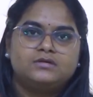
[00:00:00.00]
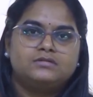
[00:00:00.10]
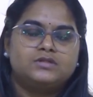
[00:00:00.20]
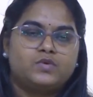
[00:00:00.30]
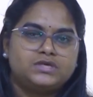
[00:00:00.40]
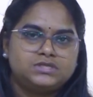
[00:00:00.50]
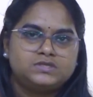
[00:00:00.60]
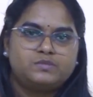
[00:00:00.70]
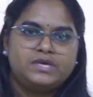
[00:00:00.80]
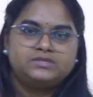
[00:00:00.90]
the questions
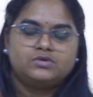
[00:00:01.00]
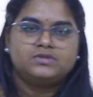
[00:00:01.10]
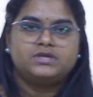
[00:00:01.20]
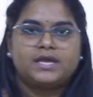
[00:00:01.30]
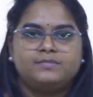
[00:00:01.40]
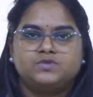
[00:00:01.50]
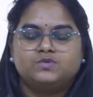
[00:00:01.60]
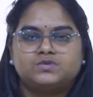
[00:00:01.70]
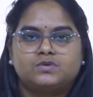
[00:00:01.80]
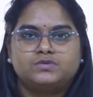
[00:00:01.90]
based on the time
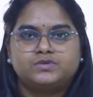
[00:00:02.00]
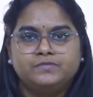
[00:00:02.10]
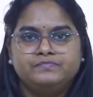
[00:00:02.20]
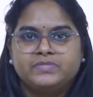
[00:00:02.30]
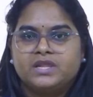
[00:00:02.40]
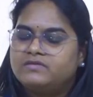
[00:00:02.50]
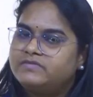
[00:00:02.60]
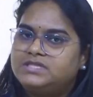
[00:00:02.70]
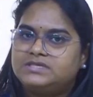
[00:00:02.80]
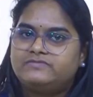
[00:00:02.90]
zones also.
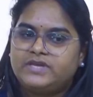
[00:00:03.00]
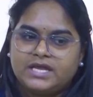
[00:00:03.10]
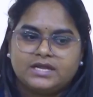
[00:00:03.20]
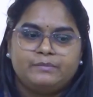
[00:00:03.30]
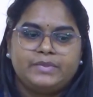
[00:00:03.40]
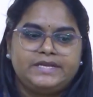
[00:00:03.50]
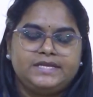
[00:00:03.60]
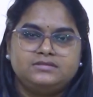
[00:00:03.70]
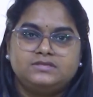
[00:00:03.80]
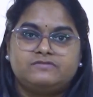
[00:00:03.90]
With this, we are
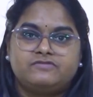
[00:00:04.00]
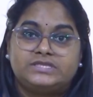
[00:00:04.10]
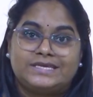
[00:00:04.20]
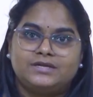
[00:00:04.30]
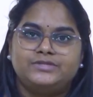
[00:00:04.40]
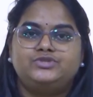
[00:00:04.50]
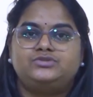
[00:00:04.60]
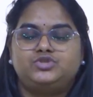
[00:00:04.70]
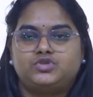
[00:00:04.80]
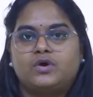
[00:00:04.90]
completing the physical
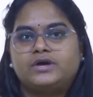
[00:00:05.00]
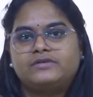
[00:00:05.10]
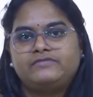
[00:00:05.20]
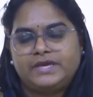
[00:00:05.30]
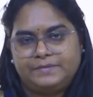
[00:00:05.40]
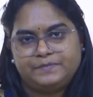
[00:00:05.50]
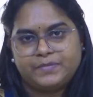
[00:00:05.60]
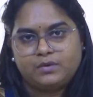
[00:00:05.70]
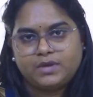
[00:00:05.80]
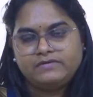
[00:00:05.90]
geography.
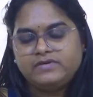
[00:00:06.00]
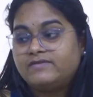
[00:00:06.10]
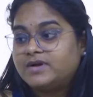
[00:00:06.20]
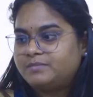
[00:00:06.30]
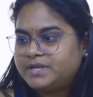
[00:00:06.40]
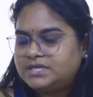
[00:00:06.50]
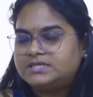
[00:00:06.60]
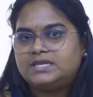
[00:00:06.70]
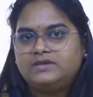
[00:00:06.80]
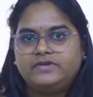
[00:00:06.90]
Okay, we have completed
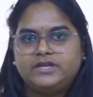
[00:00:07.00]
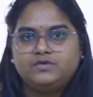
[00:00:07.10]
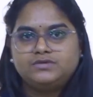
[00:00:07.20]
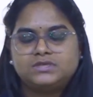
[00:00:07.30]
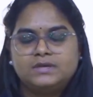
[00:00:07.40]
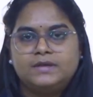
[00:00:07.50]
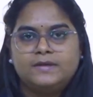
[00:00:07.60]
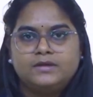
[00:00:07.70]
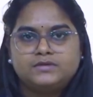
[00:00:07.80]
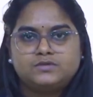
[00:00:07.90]
3 videos.
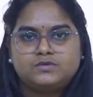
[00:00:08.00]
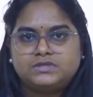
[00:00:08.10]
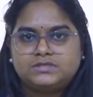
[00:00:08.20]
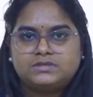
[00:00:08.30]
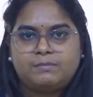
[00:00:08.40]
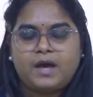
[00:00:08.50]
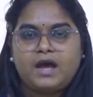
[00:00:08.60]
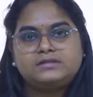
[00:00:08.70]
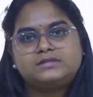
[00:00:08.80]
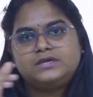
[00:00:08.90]
So this is the
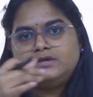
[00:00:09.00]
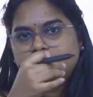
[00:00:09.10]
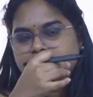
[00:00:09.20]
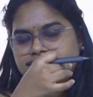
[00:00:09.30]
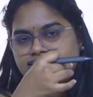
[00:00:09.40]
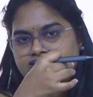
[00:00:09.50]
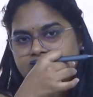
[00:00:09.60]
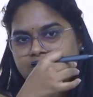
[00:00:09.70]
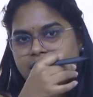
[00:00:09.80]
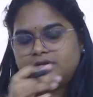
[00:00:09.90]
part 3 of this
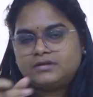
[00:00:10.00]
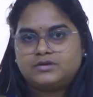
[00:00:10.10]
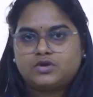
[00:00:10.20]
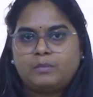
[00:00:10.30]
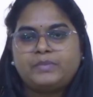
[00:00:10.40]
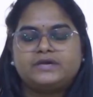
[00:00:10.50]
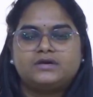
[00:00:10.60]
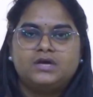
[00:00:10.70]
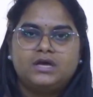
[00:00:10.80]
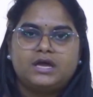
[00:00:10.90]
particular topic,
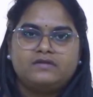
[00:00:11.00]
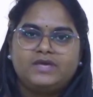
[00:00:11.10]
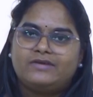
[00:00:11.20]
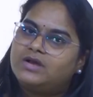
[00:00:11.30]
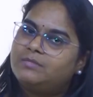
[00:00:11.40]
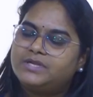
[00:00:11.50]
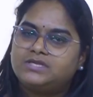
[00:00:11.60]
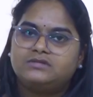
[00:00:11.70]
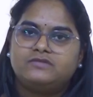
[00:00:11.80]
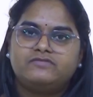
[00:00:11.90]
and we have
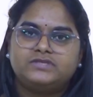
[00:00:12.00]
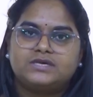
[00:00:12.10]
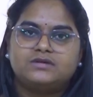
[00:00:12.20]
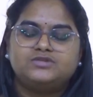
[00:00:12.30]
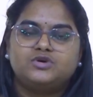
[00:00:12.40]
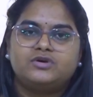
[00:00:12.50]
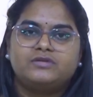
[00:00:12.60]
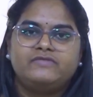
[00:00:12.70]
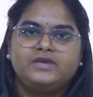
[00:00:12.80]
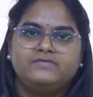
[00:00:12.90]
completed the physical
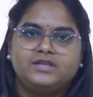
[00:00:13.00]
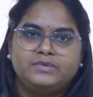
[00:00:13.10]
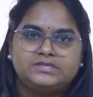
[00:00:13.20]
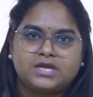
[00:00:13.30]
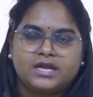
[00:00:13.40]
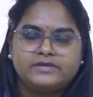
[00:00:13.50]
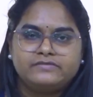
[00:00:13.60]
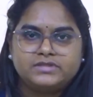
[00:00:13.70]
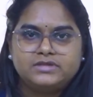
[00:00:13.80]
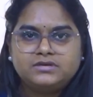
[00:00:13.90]
geography. We will be starting
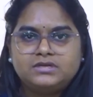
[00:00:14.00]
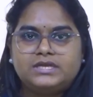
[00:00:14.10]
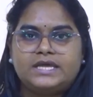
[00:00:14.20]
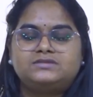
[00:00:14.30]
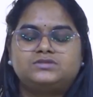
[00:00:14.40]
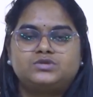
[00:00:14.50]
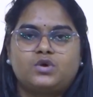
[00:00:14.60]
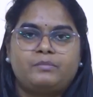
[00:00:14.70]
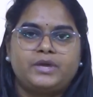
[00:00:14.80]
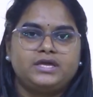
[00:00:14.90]
with the next
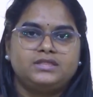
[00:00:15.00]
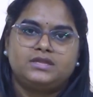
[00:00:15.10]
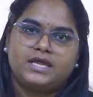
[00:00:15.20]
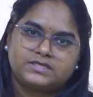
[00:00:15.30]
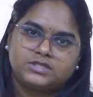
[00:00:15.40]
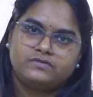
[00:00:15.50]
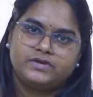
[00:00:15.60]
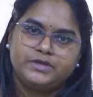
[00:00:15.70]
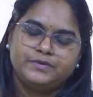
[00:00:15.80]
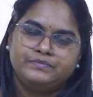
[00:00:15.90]
topic in the next
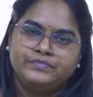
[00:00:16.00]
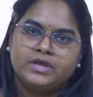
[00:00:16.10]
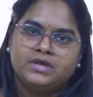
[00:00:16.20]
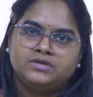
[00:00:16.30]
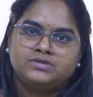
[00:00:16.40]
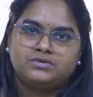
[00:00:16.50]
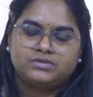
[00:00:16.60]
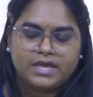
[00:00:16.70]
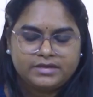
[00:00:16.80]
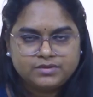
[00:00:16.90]
video. So
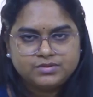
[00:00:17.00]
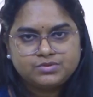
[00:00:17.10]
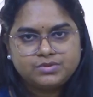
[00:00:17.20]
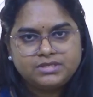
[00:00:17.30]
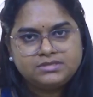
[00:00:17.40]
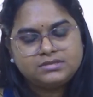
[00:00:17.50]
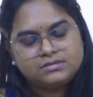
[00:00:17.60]
thank you, students.